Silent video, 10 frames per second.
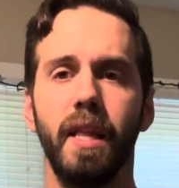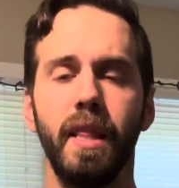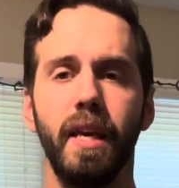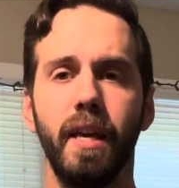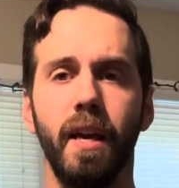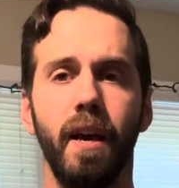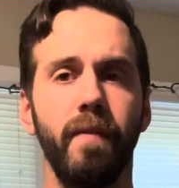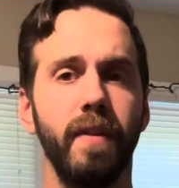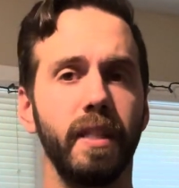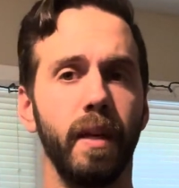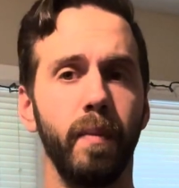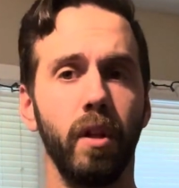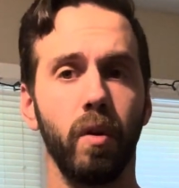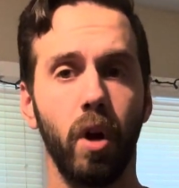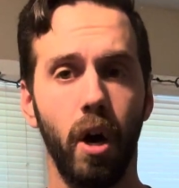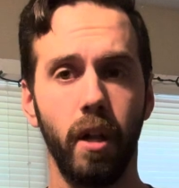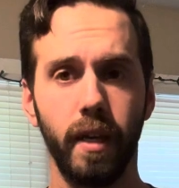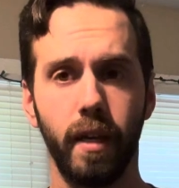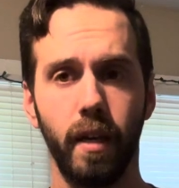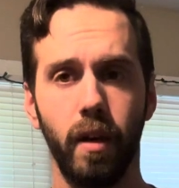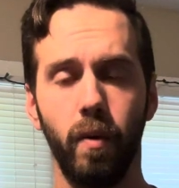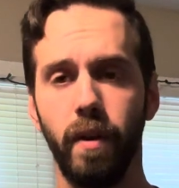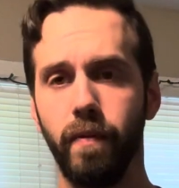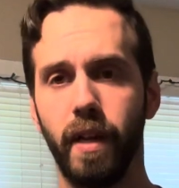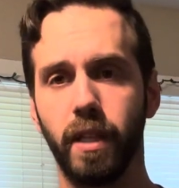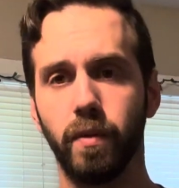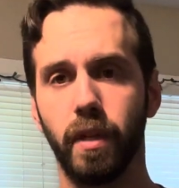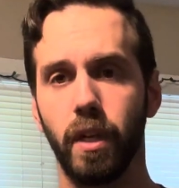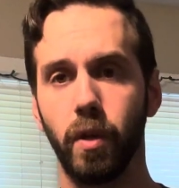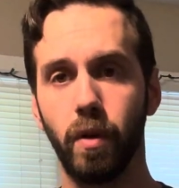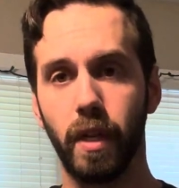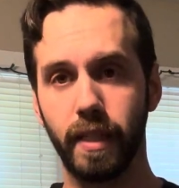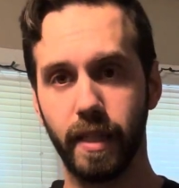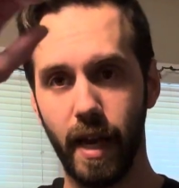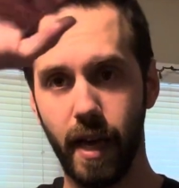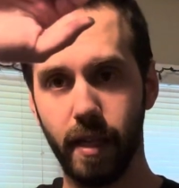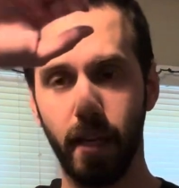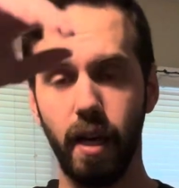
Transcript: the vestibulocoelic reflex. We're going to utilize that.